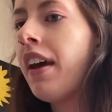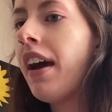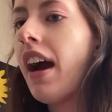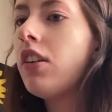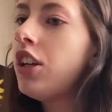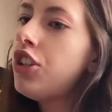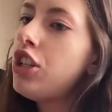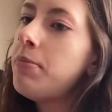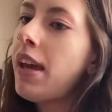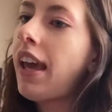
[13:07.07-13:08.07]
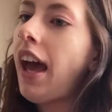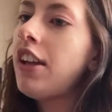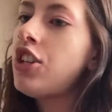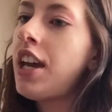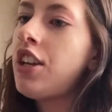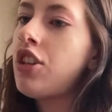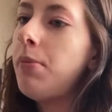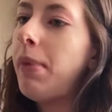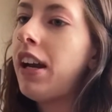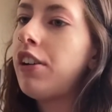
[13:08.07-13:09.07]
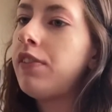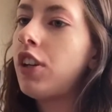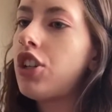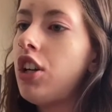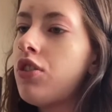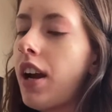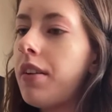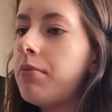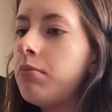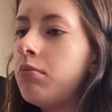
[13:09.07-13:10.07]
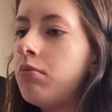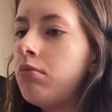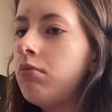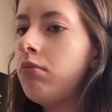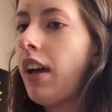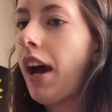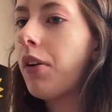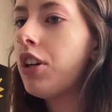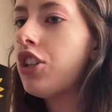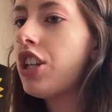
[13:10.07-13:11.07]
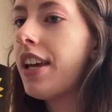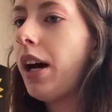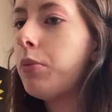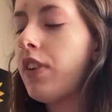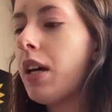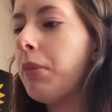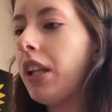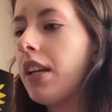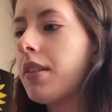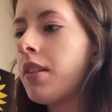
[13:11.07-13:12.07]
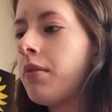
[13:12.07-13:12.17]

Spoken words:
How could she make education better for children? How could she help families?